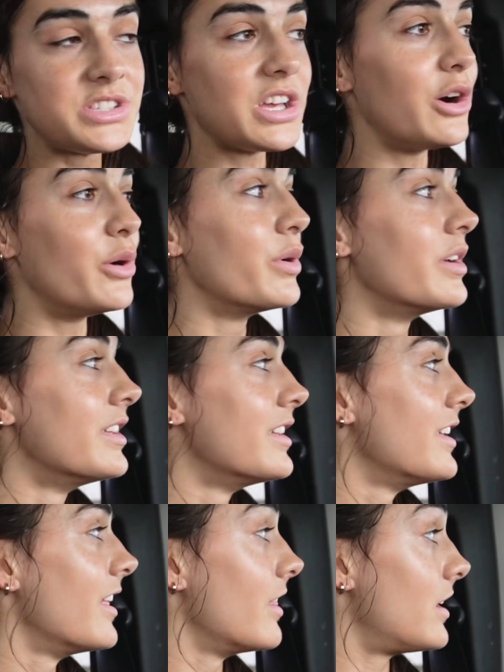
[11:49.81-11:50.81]
so
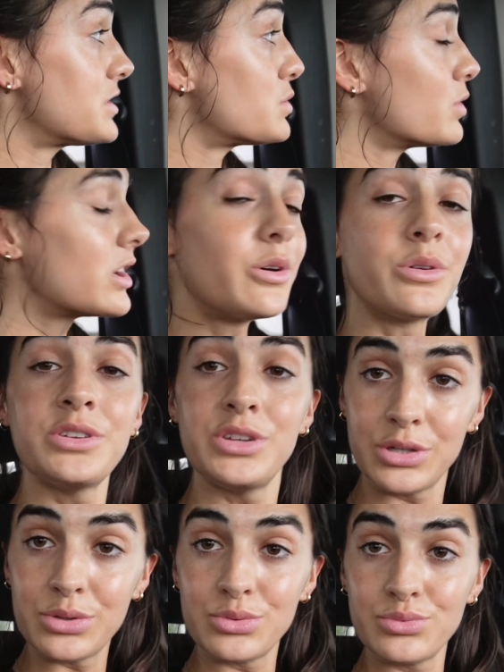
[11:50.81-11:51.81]
that's what we're gonna
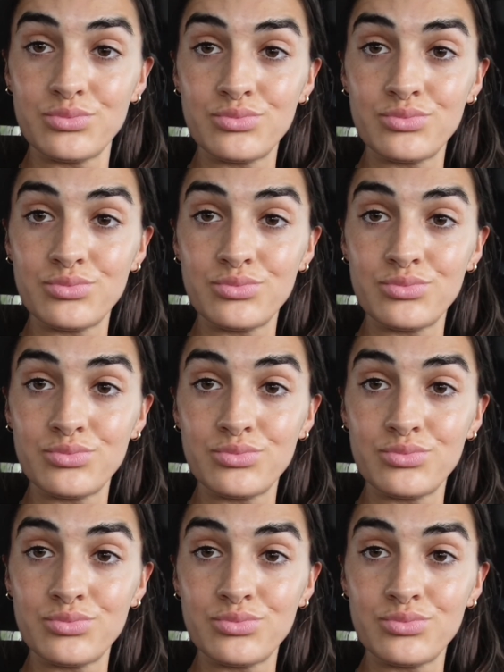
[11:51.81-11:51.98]
do.